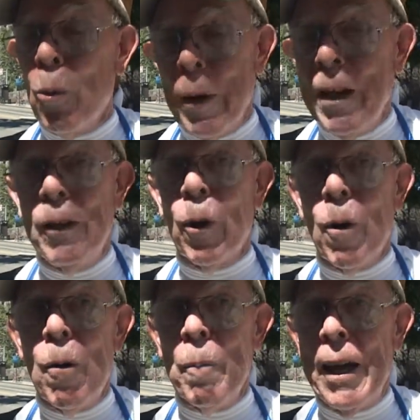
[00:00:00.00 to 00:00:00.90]
So we
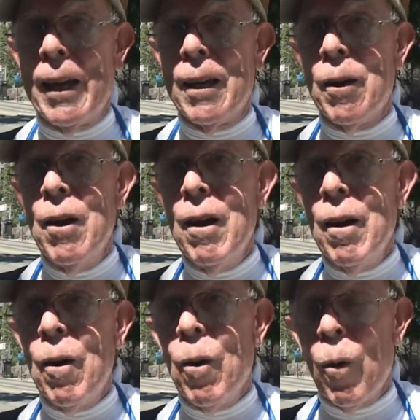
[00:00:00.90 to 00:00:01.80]
either all make it,
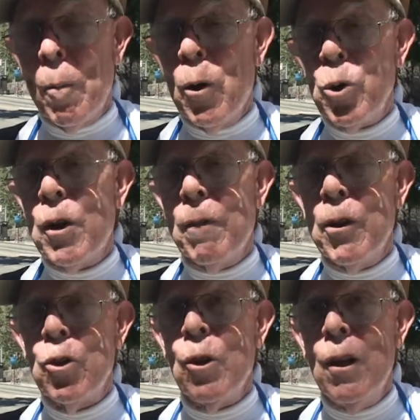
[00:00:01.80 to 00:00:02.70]
or most
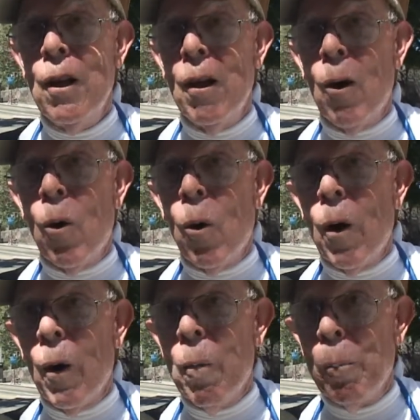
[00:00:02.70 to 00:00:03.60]
of us,
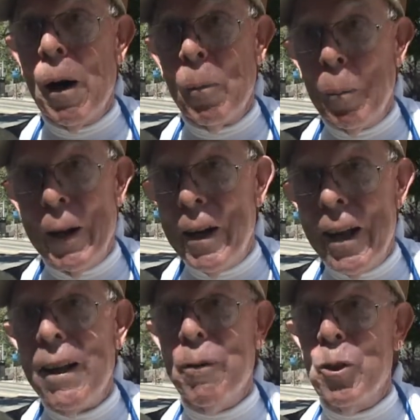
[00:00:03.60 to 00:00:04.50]
or probably
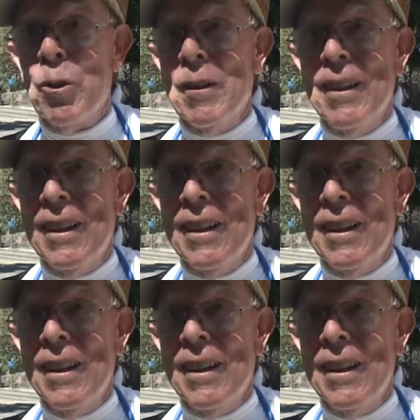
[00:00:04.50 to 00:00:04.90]
none of us.